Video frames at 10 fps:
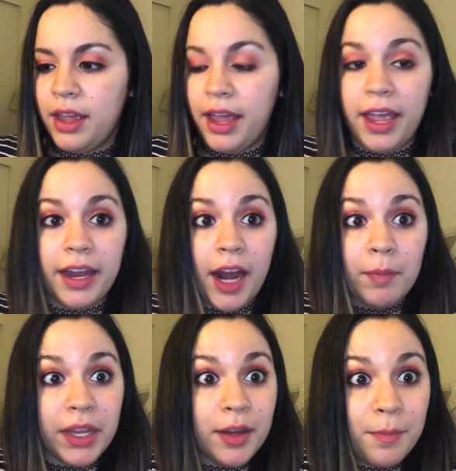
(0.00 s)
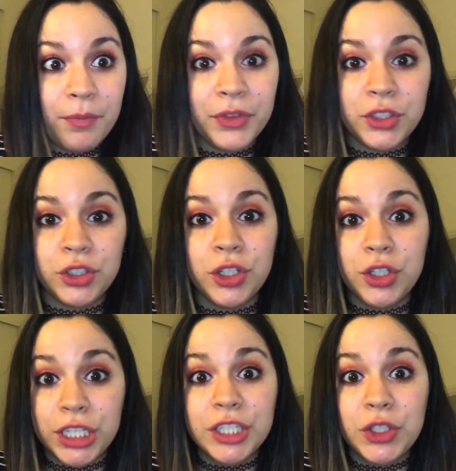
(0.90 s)
And I'm gonna
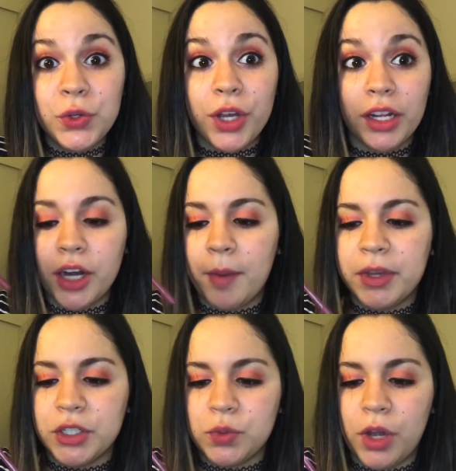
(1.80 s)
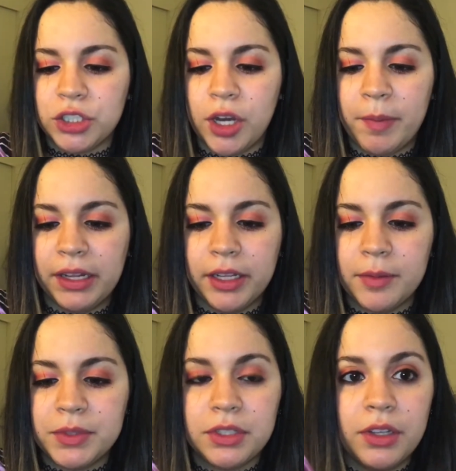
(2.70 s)
this new color I'm gonna swatch on my
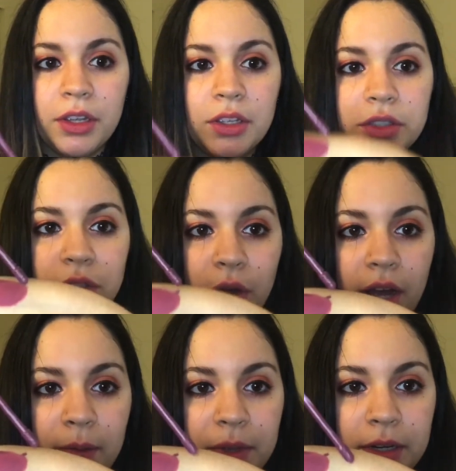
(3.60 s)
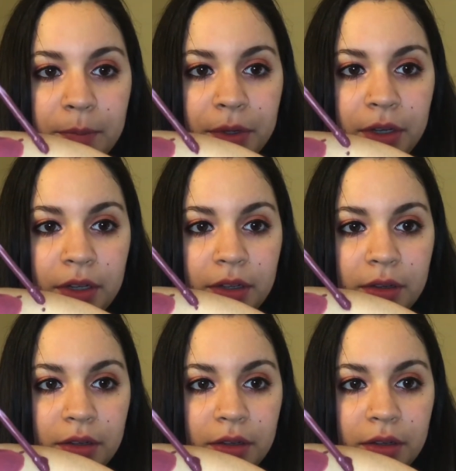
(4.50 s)
lips. So I'm gonna put